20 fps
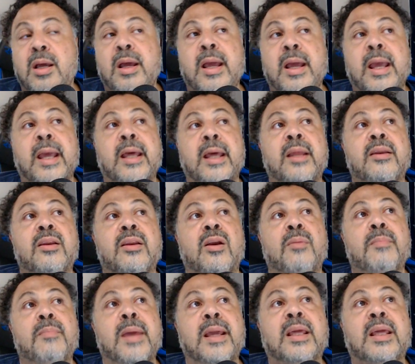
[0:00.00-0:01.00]
And they're
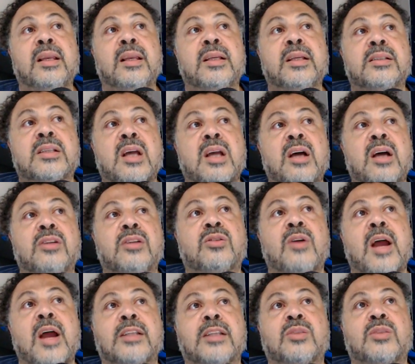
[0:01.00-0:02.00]
making these
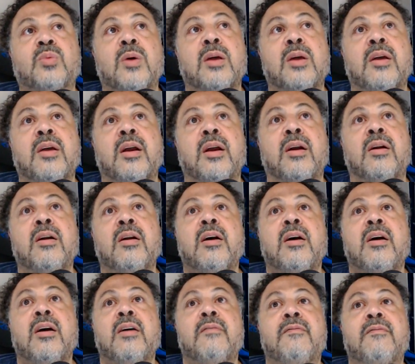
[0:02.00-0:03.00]
contracts where they're
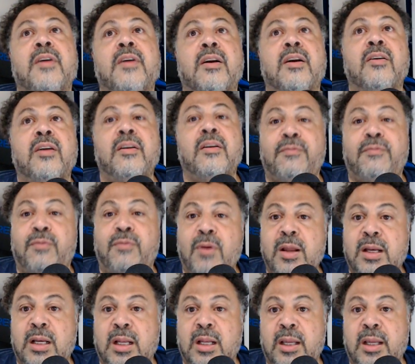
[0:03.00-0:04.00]
very
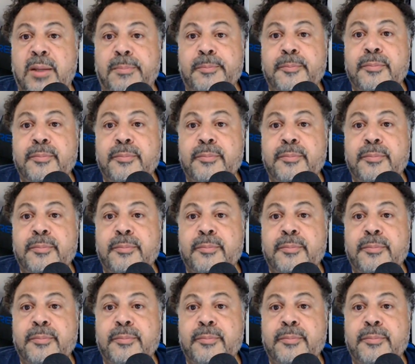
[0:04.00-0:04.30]
friendly